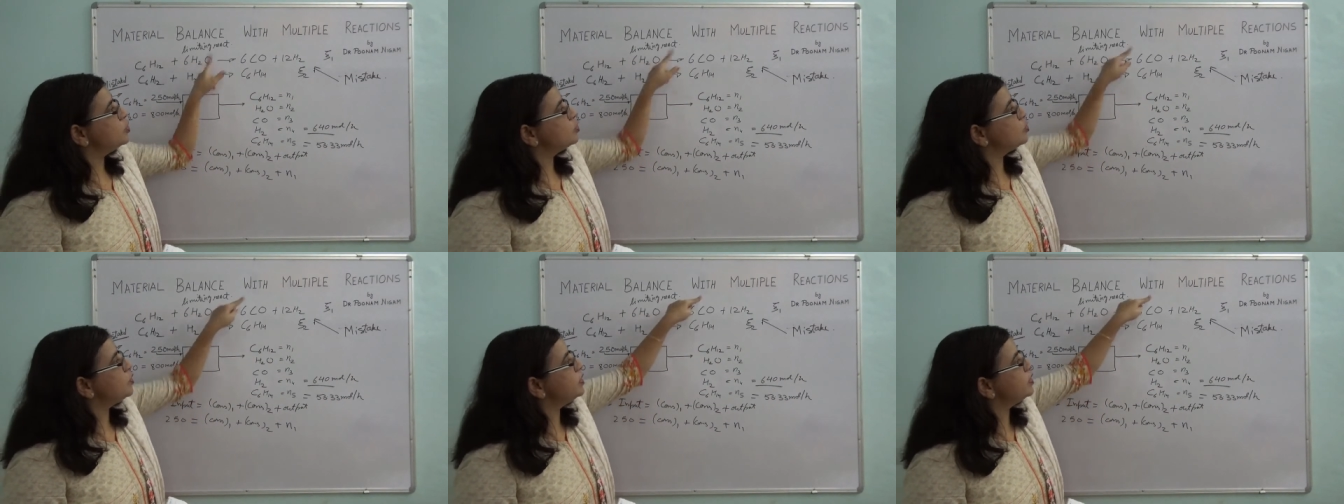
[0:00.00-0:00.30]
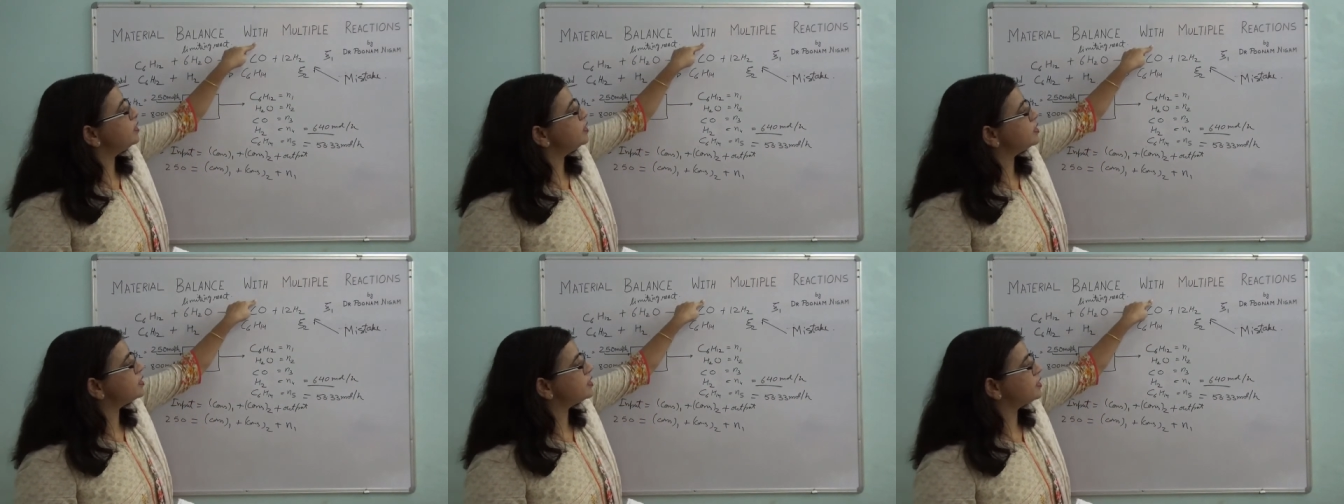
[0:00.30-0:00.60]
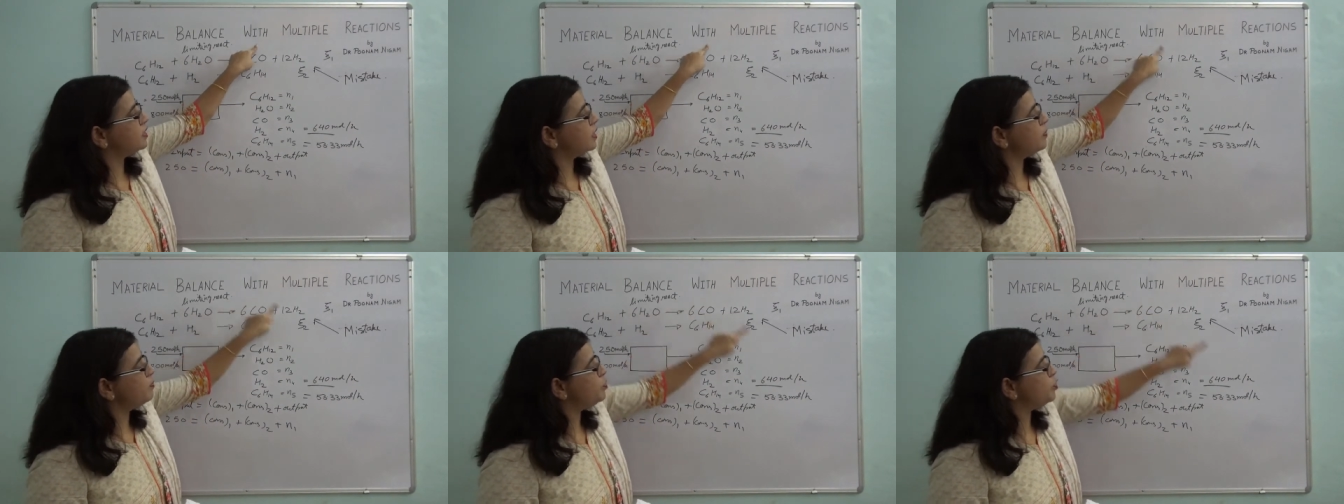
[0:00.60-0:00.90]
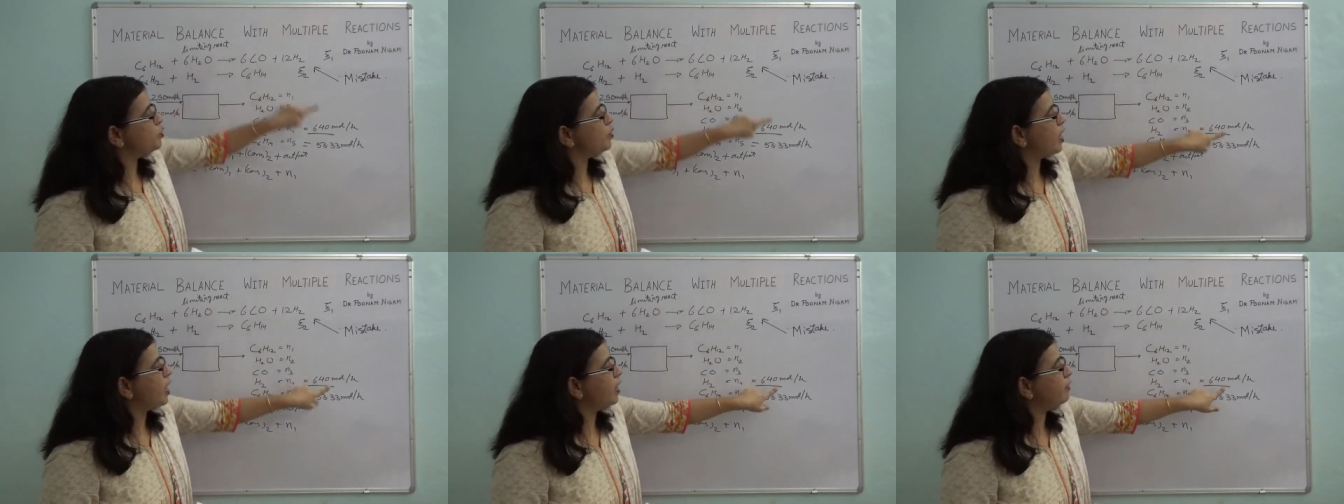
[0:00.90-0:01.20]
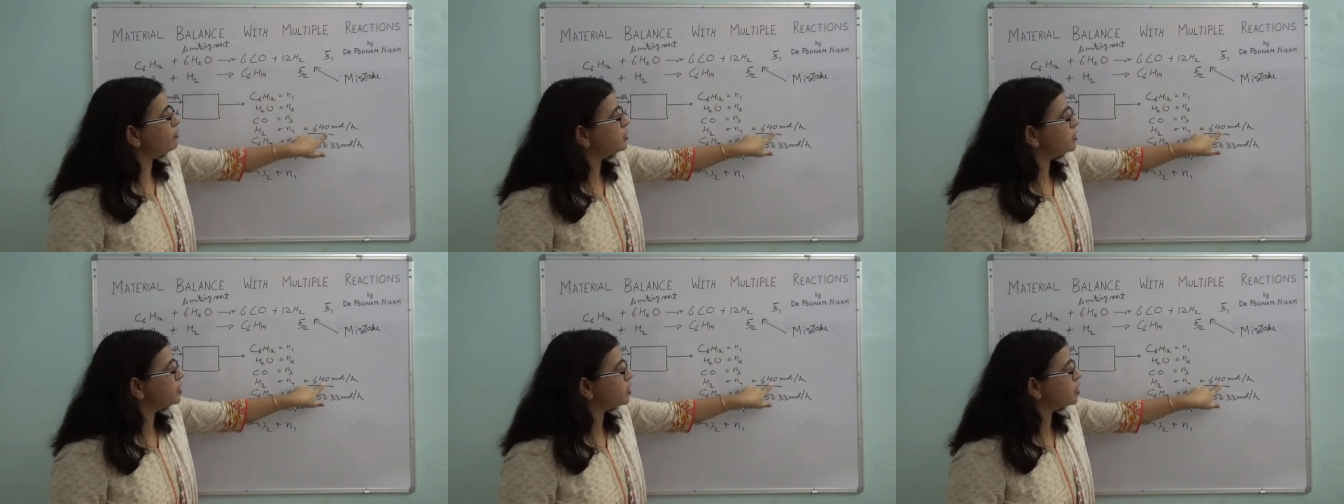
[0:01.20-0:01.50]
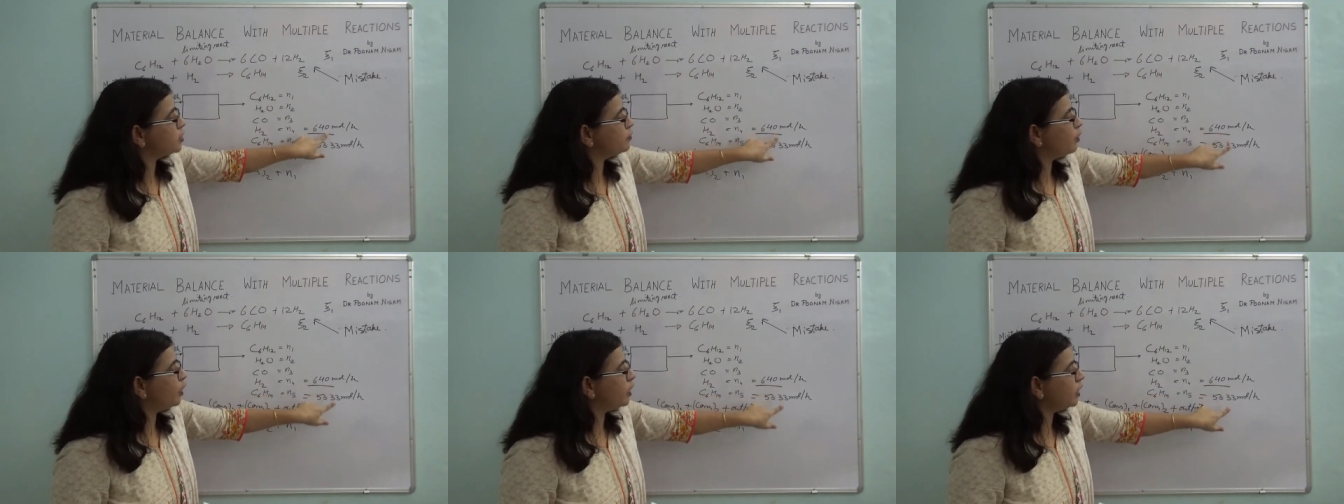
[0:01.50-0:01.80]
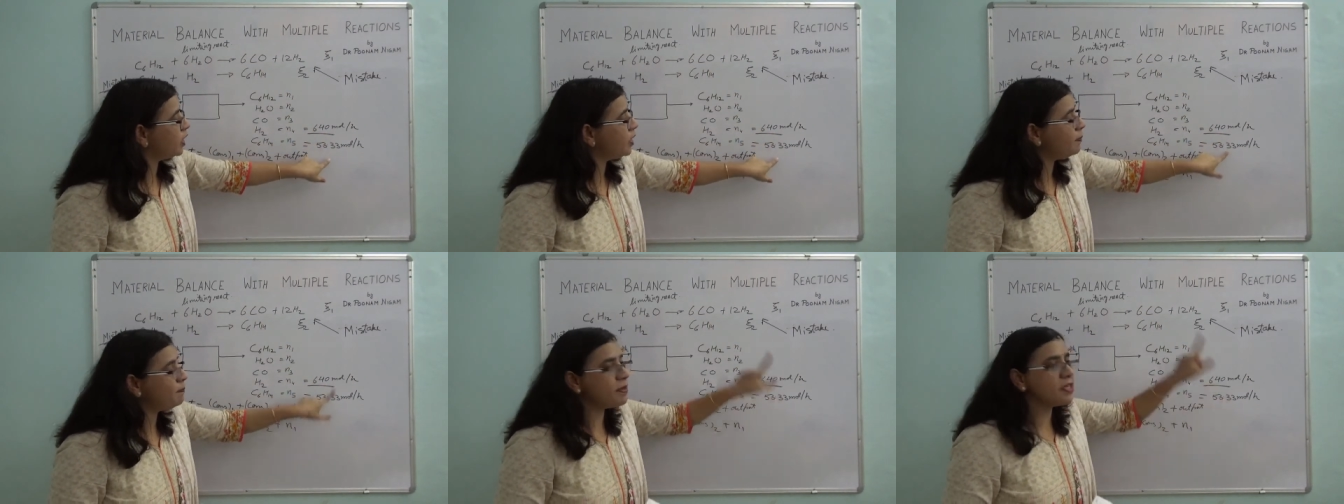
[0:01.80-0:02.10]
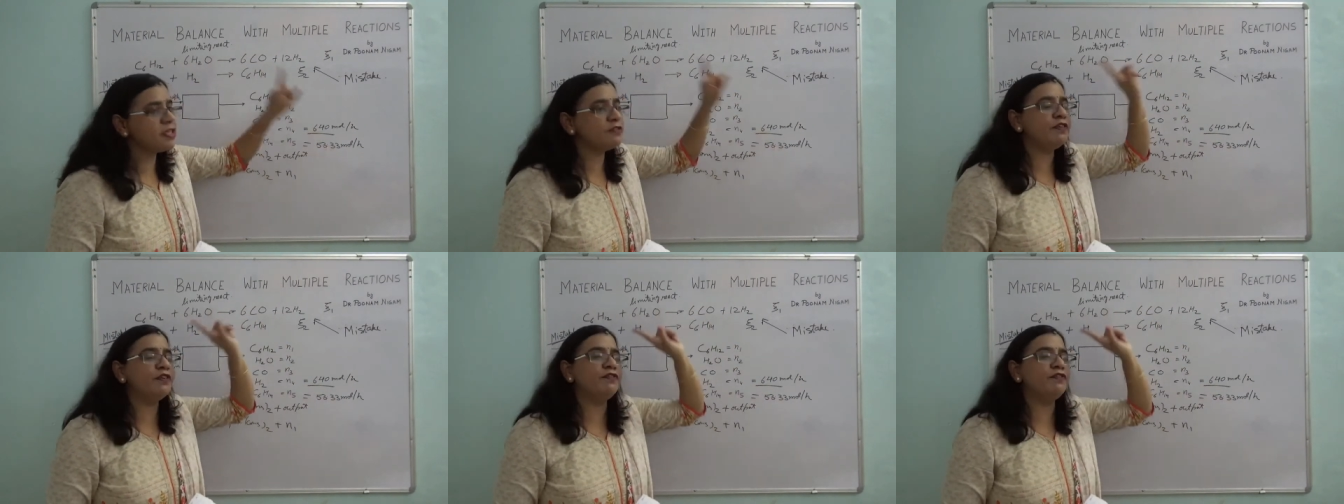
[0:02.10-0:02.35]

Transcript: So in this step you have six hundred forty plus